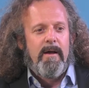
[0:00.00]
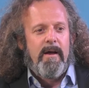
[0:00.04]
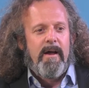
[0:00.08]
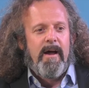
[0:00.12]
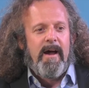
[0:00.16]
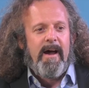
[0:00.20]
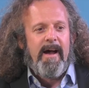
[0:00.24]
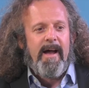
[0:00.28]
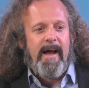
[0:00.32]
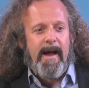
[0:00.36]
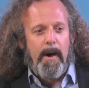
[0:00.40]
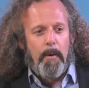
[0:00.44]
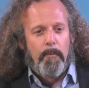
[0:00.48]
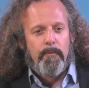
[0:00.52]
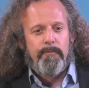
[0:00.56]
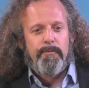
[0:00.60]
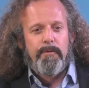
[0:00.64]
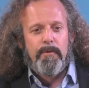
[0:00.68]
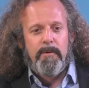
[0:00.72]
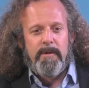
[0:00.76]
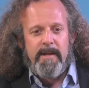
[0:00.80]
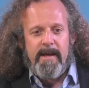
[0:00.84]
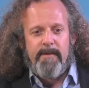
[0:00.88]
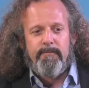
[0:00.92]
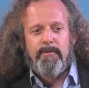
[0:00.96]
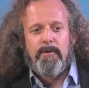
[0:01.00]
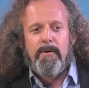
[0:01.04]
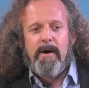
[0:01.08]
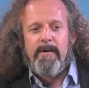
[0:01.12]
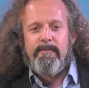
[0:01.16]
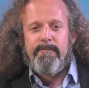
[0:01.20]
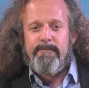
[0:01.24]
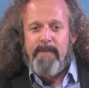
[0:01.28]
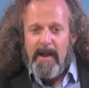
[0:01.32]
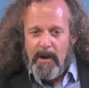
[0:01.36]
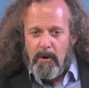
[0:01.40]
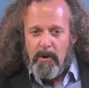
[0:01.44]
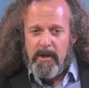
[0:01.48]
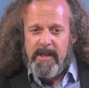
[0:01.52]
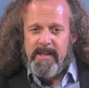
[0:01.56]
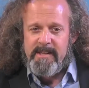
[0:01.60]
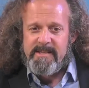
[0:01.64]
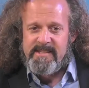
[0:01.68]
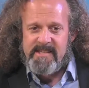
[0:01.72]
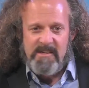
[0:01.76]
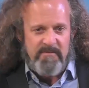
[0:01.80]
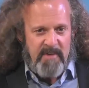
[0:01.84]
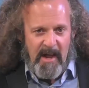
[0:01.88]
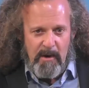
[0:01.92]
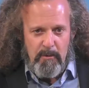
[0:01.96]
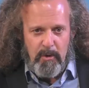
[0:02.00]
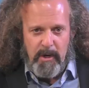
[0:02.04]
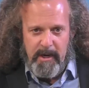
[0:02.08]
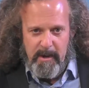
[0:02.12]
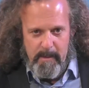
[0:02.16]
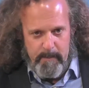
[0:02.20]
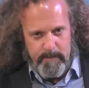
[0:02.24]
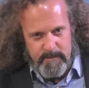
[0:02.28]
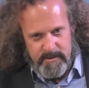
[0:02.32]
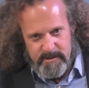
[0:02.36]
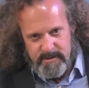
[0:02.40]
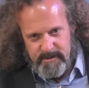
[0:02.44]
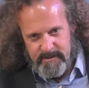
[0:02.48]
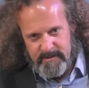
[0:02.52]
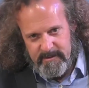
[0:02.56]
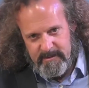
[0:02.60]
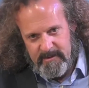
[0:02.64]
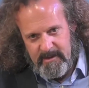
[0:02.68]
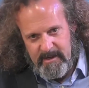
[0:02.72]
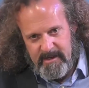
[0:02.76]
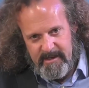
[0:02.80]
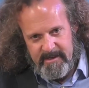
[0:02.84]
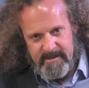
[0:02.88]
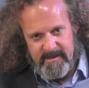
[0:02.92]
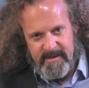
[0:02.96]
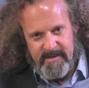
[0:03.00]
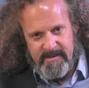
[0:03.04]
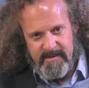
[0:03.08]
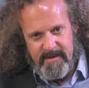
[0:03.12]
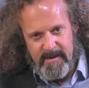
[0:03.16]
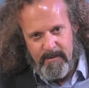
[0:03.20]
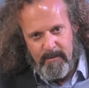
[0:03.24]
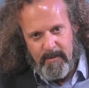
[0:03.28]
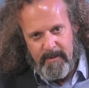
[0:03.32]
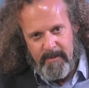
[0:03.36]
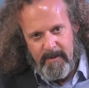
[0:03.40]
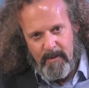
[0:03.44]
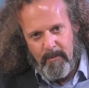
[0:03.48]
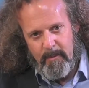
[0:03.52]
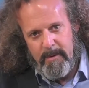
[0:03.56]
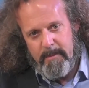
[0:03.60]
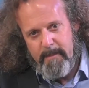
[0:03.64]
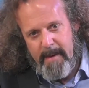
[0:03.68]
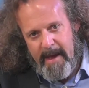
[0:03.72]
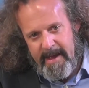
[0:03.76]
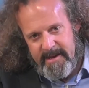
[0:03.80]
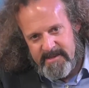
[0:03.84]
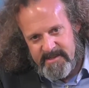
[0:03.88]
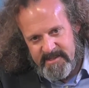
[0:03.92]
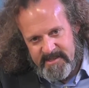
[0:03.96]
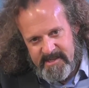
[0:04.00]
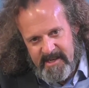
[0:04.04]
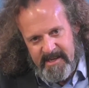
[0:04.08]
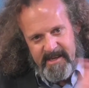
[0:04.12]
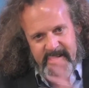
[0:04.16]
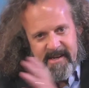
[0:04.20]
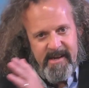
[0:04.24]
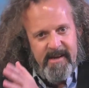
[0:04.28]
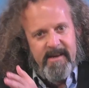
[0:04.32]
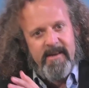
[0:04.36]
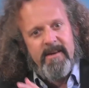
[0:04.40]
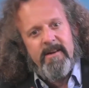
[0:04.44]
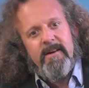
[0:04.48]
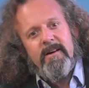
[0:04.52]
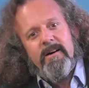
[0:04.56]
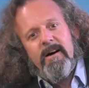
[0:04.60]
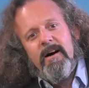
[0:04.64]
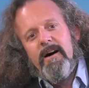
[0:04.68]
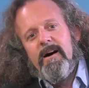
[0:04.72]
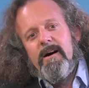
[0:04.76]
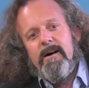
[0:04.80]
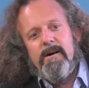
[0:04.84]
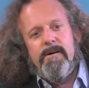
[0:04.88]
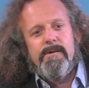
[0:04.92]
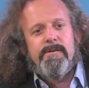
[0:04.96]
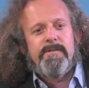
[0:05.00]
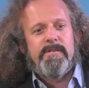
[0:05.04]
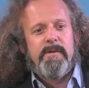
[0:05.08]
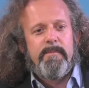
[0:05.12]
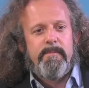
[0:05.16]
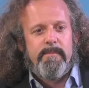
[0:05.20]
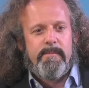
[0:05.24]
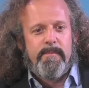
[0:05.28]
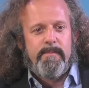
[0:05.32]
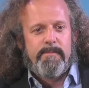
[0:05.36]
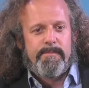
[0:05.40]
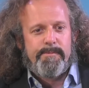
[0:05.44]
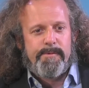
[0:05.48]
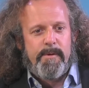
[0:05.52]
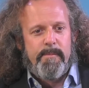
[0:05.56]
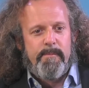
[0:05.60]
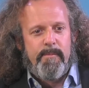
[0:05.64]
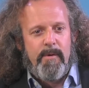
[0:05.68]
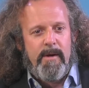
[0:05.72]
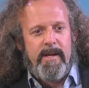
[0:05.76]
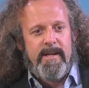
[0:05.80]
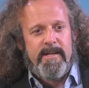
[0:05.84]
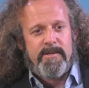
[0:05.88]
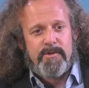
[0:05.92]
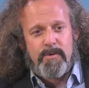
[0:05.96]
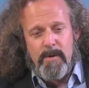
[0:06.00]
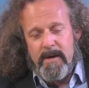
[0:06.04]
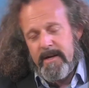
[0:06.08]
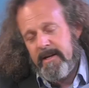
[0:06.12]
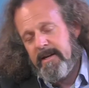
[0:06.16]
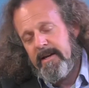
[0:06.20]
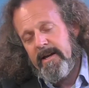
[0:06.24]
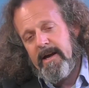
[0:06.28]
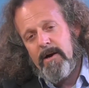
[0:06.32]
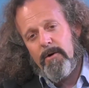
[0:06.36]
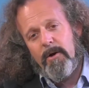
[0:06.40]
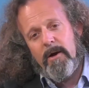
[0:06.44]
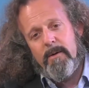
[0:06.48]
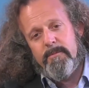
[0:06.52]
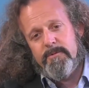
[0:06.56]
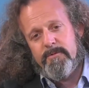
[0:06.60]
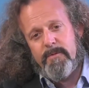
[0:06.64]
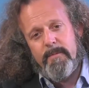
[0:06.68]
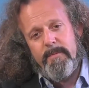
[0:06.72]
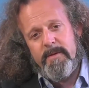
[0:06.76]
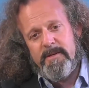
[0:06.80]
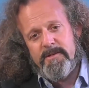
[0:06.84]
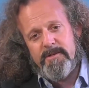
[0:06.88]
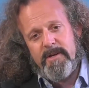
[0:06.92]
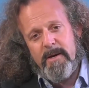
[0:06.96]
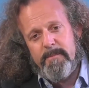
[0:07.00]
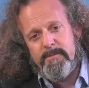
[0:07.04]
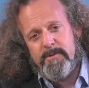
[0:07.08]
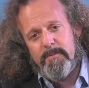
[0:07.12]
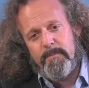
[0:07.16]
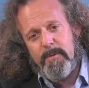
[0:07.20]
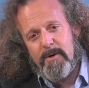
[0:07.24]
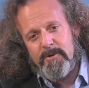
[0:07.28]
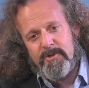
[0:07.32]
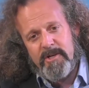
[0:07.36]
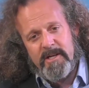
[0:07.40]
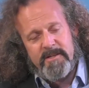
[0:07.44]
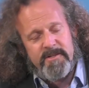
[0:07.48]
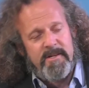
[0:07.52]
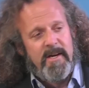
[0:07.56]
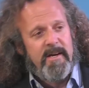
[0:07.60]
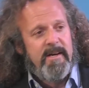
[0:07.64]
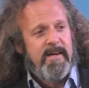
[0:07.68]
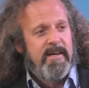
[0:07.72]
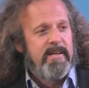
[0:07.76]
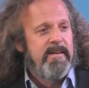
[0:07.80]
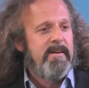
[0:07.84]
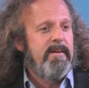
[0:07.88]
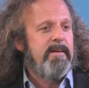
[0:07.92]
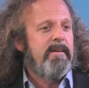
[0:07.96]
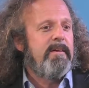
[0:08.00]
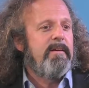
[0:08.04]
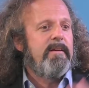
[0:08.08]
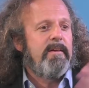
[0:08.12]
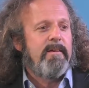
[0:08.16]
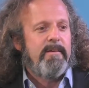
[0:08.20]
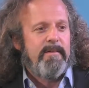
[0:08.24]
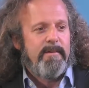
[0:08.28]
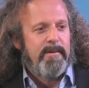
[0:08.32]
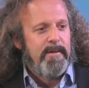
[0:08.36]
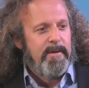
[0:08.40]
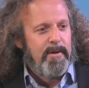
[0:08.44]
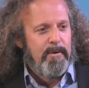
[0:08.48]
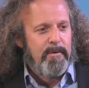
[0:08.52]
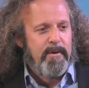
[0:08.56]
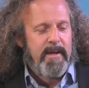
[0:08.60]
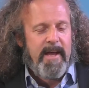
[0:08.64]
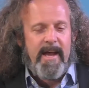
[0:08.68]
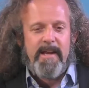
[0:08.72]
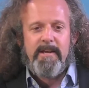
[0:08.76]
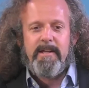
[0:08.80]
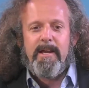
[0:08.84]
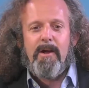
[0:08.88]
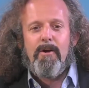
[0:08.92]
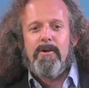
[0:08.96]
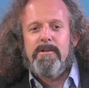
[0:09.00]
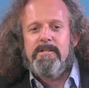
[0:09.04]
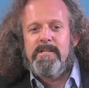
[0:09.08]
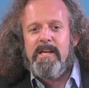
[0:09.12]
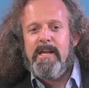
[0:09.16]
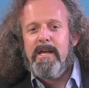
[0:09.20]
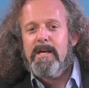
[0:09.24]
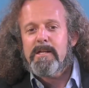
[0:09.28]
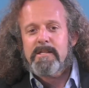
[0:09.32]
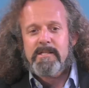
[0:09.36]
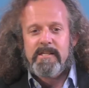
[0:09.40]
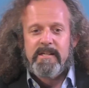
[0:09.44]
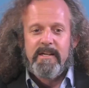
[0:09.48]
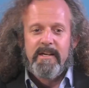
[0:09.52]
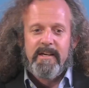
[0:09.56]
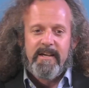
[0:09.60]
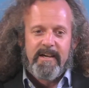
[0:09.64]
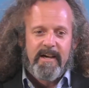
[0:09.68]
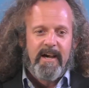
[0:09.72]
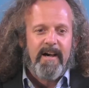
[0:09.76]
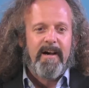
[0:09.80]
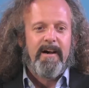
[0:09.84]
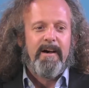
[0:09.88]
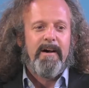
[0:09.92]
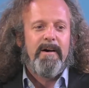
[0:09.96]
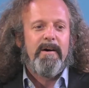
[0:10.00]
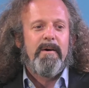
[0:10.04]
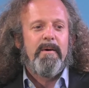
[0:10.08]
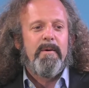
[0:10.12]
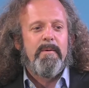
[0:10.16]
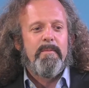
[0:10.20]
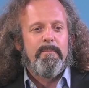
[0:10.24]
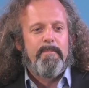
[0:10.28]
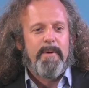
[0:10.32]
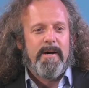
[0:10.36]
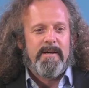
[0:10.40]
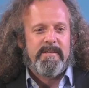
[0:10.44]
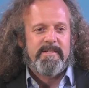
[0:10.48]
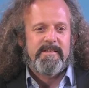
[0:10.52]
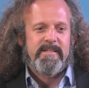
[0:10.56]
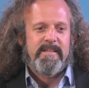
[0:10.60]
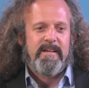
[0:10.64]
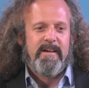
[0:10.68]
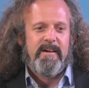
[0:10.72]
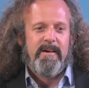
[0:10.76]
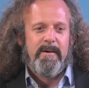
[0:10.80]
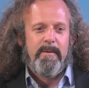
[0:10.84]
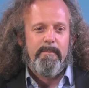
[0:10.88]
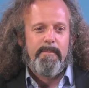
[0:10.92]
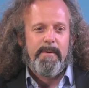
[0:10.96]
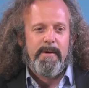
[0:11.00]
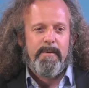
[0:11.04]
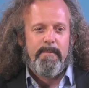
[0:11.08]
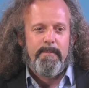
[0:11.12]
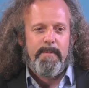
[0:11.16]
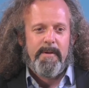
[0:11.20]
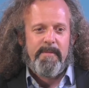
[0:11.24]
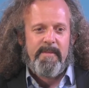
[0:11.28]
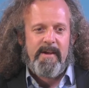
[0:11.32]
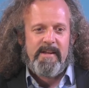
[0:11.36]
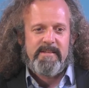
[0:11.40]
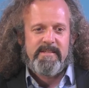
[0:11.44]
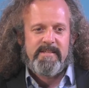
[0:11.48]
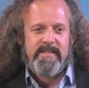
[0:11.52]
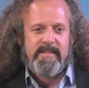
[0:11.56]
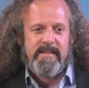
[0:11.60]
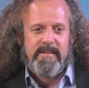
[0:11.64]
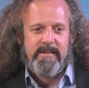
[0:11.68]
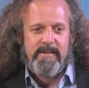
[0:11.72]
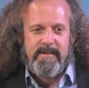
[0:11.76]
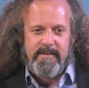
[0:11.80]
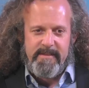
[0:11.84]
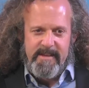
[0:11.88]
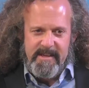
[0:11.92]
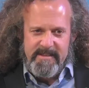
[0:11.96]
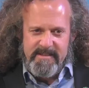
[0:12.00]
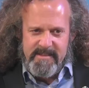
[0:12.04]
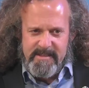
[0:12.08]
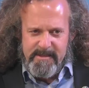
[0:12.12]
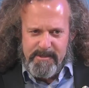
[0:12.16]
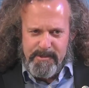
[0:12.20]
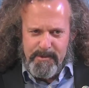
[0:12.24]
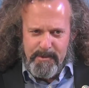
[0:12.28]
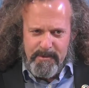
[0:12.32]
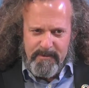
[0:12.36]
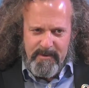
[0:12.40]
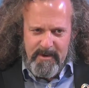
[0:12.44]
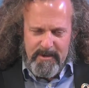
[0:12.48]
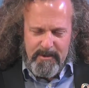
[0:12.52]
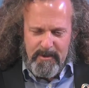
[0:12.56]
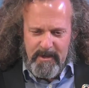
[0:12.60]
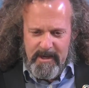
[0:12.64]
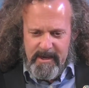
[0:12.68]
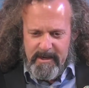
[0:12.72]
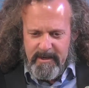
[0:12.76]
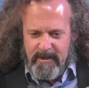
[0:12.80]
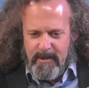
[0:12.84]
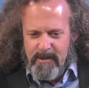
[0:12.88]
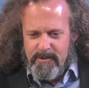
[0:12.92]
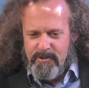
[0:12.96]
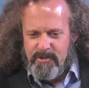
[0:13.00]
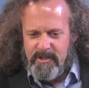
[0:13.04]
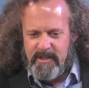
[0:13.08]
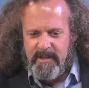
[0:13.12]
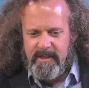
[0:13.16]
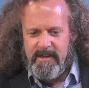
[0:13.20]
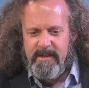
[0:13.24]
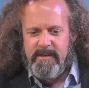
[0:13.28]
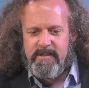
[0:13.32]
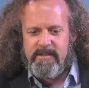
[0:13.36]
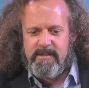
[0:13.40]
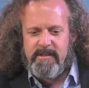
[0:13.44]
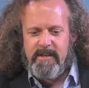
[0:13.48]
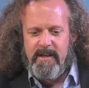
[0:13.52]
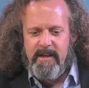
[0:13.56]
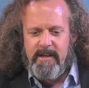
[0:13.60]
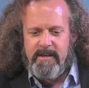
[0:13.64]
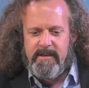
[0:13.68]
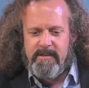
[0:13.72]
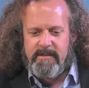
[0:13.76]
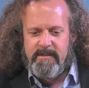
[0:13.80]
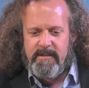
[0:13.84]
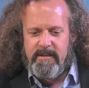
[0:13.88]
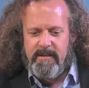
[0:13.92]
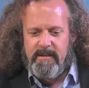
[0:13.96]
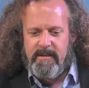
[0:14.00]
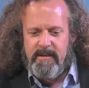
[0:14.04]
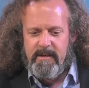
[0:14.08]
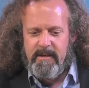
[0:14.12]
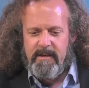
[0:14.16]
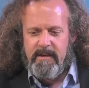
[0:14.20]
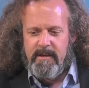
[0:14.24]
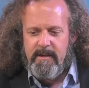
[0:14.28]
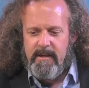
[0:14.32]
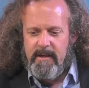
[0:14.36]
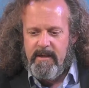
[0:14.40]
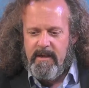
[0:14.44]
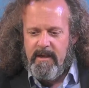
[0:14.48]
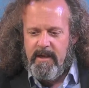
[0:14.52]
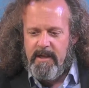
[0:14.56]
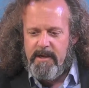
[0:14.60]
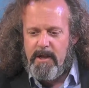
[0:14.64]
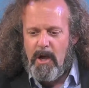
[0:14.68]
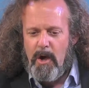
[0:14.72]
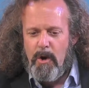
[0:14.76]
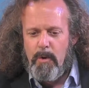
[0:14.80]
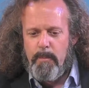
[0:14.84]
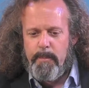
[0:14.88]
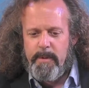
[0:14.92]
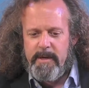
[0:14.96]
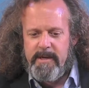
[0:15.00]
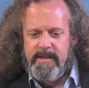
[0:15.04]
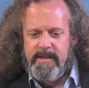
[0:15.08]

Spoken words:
a helpful level of variance of outcomes, right? And that we may see some really striking outcomes from these types of projects. Can't guarantee it, but that's the sort of underlying logic and hope and